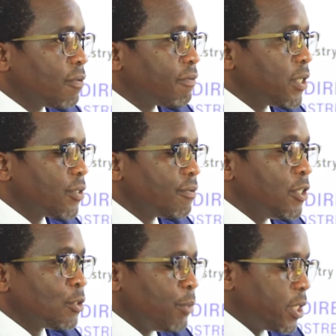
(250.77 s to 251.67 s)
this conference
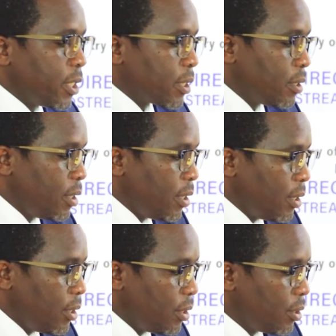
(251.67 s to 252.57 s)
and this meeting,
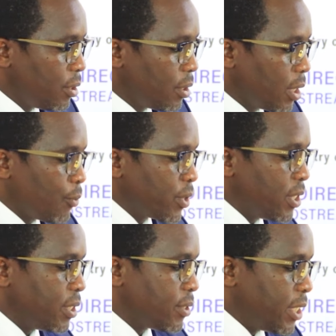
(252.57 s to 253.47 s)

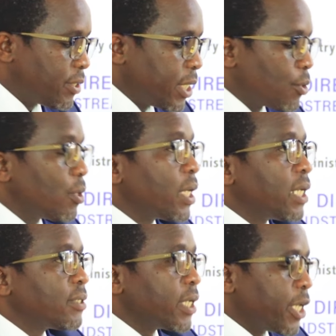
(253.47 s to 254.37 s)
which is the
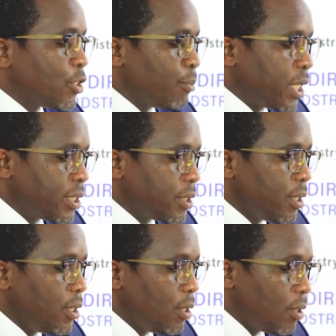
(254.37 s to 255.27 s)
stakeholders'
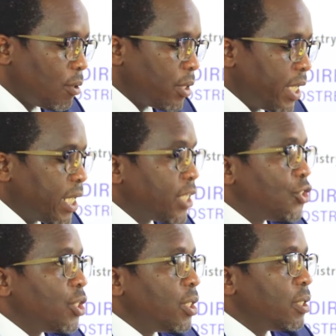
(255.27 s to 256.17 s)
engagement on
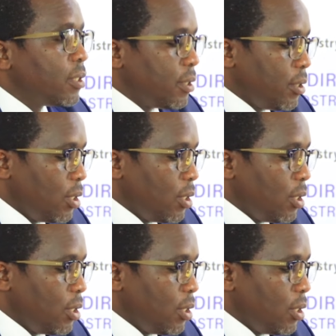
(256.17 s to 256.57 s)
energy,